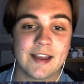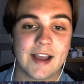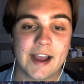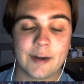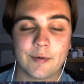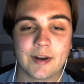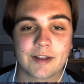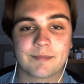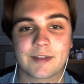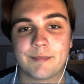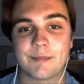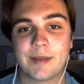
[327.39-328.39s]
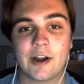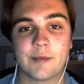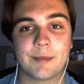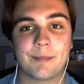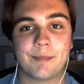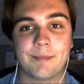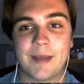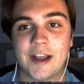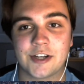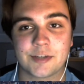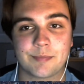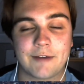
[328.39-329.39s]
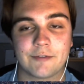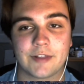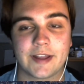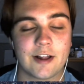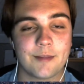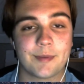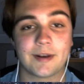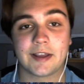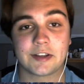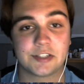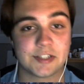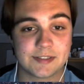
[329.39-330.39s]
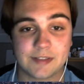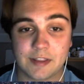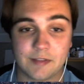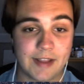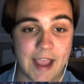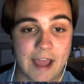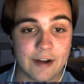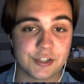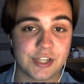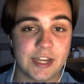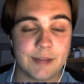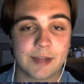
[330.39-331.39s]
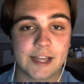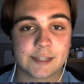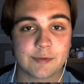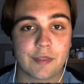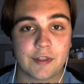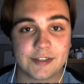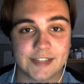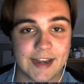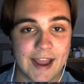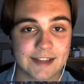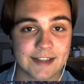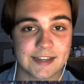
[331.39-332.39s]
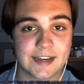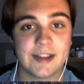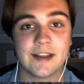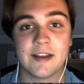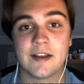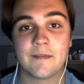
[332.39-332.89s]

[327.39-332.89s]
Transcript: I don't want to compare him to Patrick Beverley at all, but like just the energy he plays with, the tenacity,